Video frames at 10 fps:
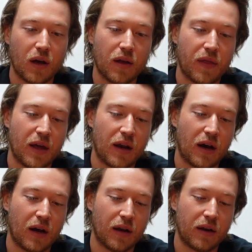And then
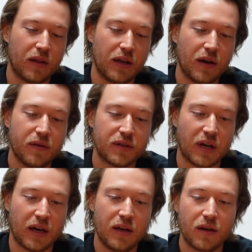on the other
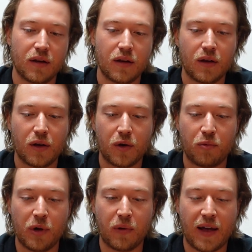side,
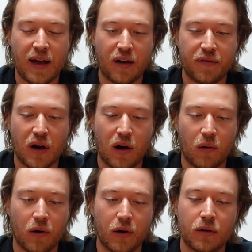we will have
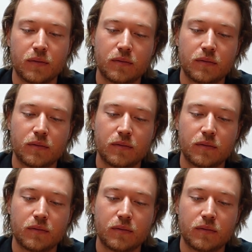our